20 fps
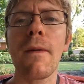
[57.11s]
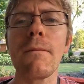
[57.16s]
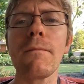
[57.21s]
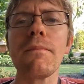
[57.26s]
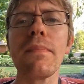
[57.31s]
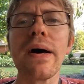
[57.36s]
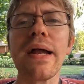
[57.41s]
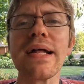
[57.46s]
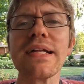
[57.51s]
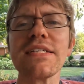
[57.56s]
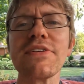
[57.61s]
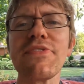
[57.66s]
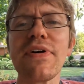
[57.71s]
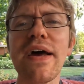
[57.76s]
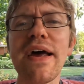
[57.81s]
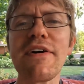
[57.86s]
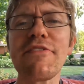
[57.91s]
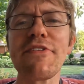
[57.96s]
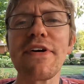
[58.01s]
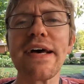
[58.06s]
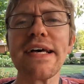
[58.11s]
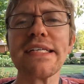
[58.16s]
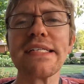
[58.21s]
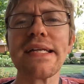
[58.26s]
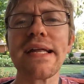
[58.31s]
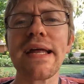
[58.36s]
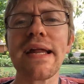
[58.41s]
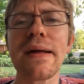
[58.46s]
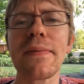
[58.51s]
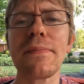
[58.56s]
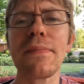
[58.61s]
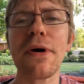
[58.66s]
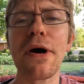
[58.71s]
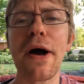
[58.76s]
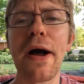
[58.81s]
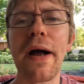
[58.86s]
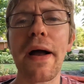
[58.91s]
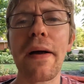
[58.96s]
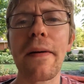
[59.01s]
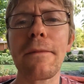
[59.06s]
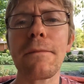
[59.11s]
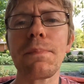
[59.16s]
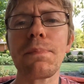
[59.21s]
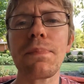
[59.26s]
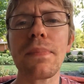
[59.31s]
But it's a very fascinating book